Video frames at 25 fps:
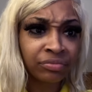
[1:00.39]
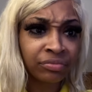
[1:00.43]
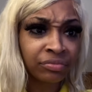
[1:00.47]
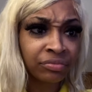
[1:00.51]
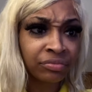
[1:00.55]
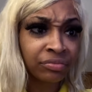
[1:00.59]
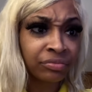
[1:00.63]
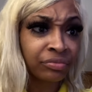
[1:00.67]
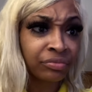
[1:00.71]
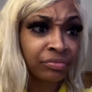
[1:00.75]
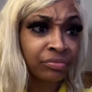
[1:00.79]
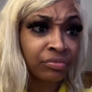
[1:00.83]

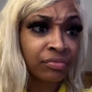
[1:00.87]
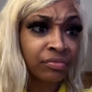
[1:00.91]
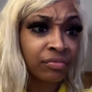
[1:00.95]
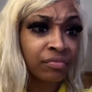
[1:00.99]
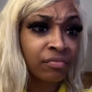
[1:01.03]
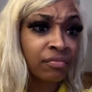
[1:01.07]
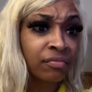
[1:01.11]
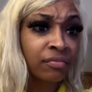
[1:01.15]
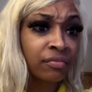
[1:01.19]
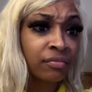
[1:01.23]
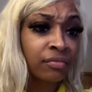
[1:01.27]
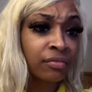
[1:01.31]

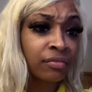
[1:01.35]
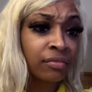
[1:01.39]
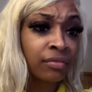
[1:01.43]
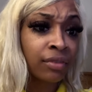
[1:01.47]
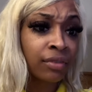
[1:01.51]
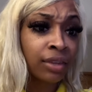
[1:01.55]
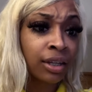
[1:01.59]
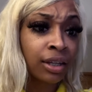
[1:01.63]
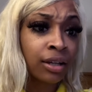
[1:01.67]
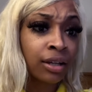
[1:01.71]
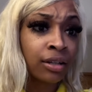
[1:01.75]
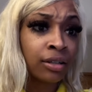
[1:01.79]

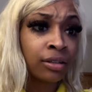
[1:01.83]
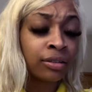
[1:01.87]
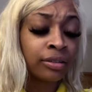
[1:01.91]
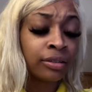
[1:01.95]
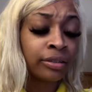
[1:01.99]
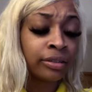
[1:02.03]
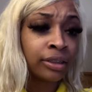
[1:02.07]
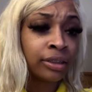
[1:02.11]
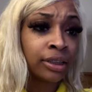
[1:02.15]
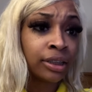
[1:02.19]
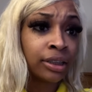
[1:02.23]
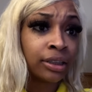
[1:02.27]

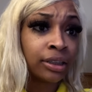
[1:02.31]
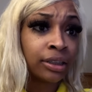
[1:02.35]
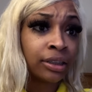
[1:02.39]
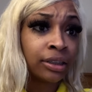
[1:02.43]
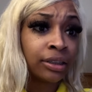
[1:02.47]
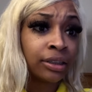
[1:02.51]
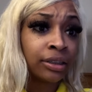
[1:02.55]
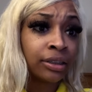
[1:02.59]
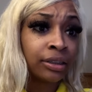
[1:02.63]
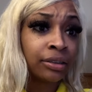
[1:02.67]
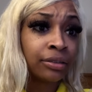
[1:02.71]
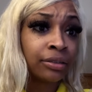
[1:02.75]

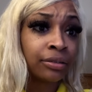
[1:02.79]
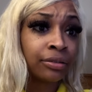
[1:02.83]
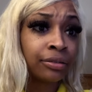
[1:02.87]
(no one is talking)